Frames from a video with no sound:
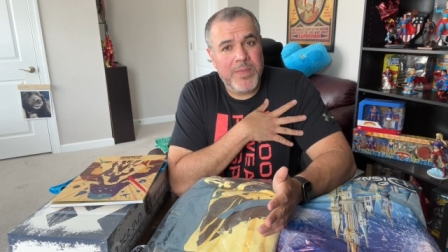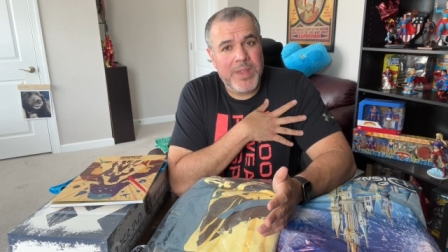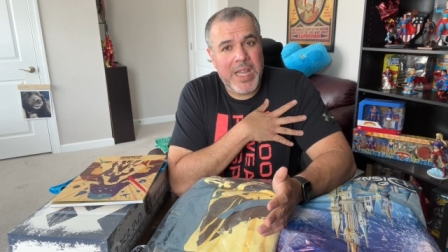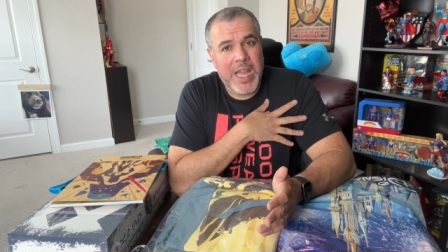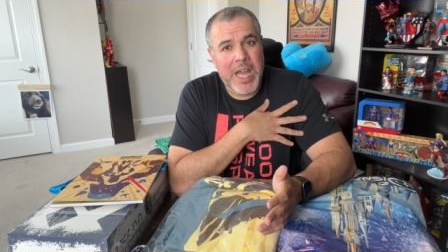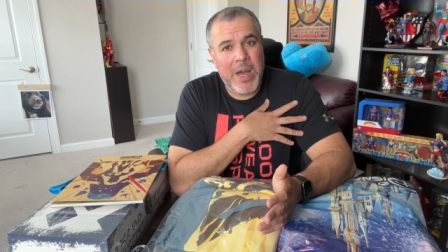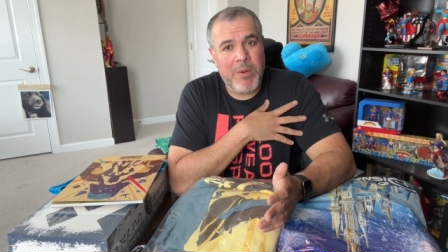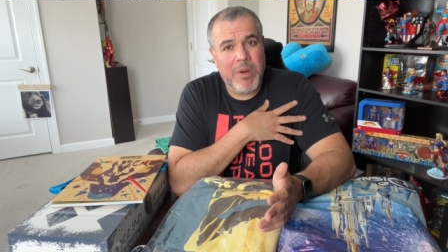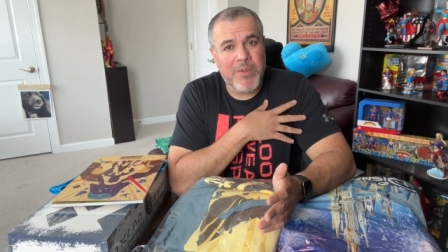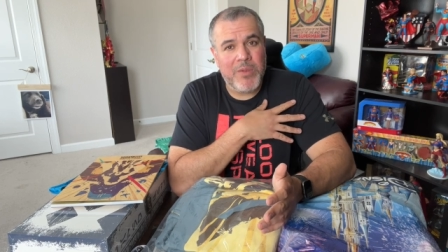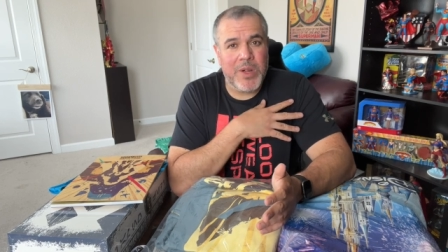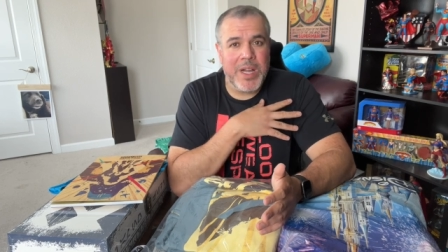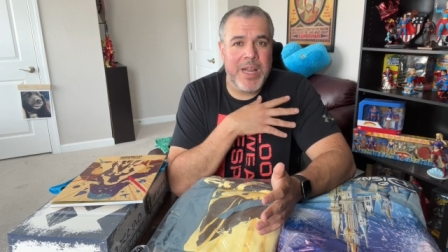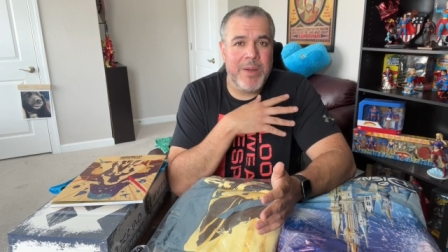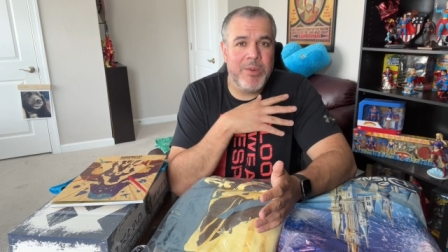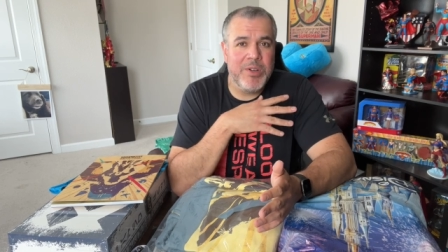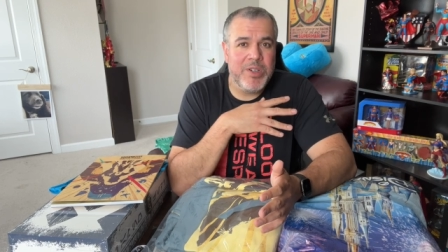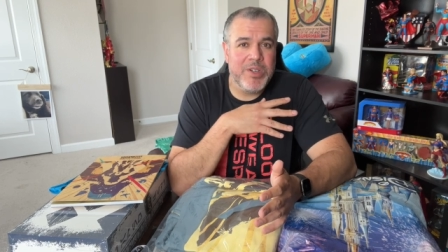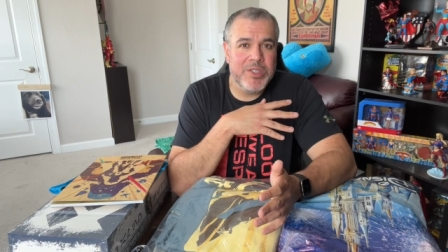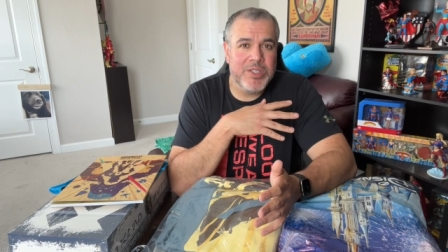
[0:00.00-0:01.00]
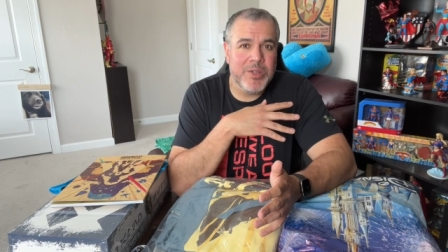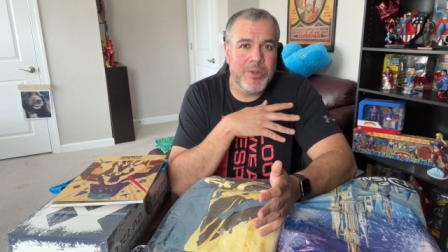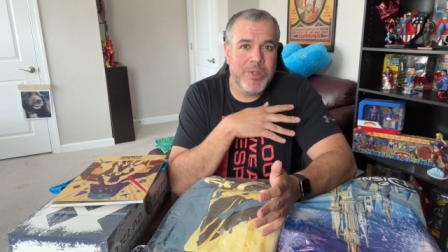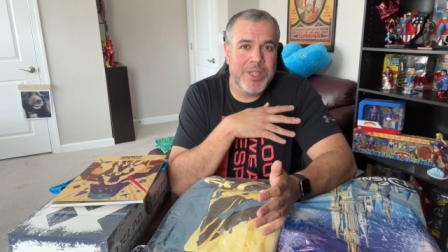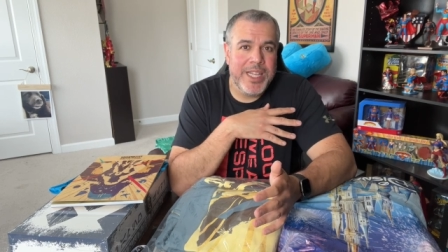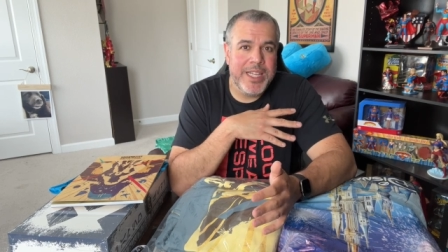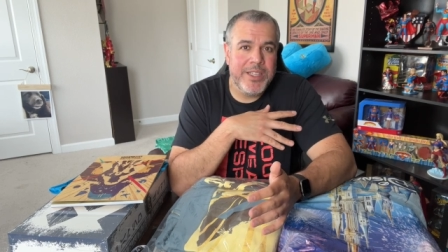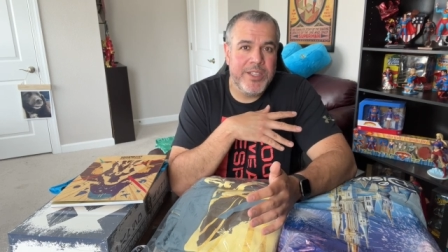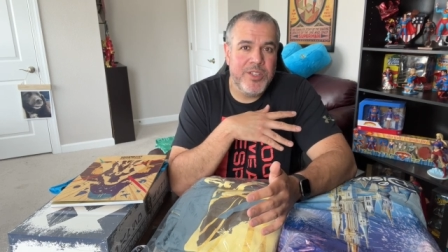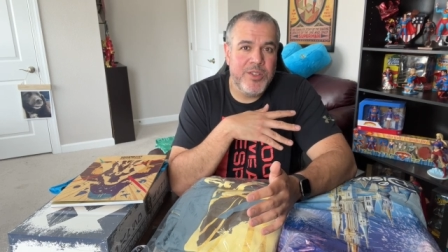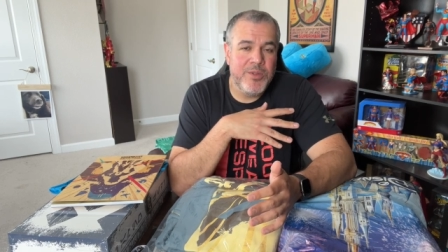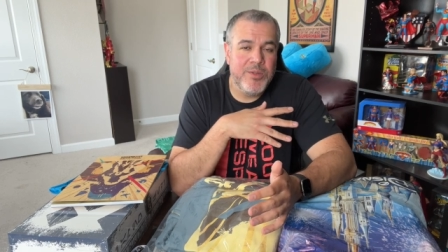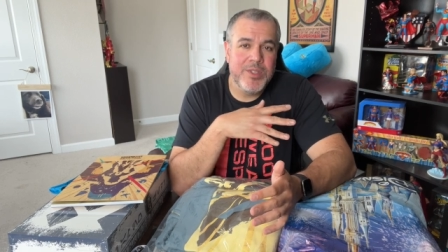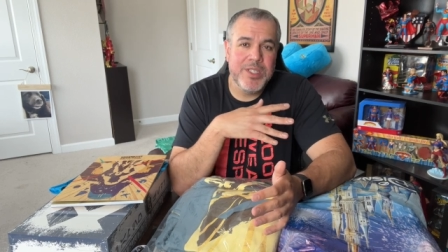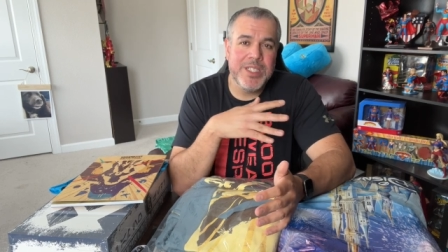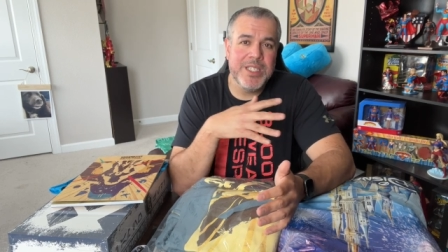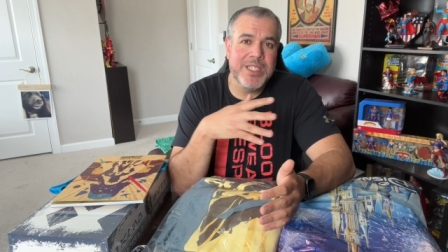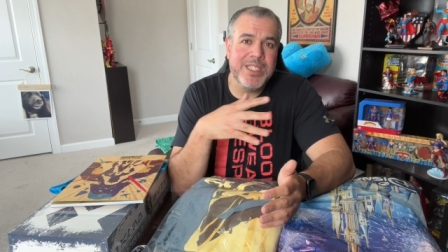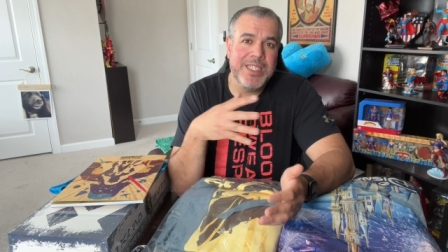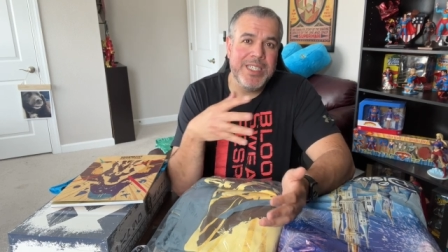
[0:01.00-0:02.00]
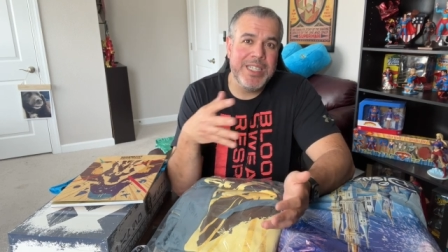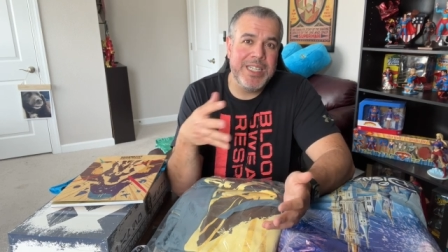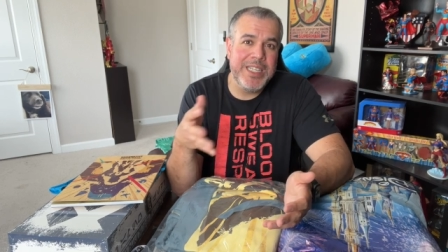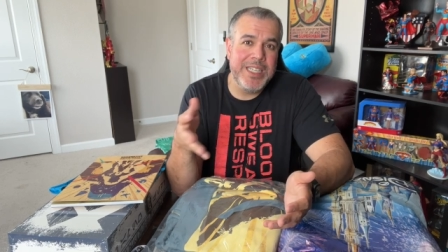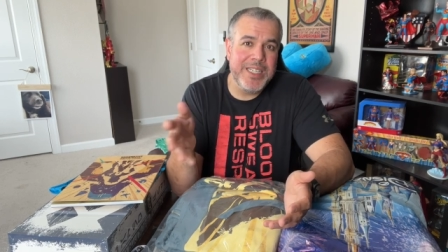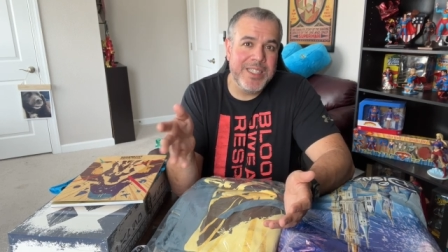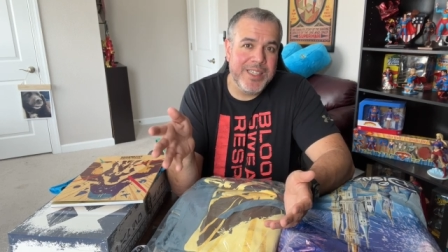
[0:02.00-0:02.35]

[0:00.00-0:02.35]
However, I would also like to see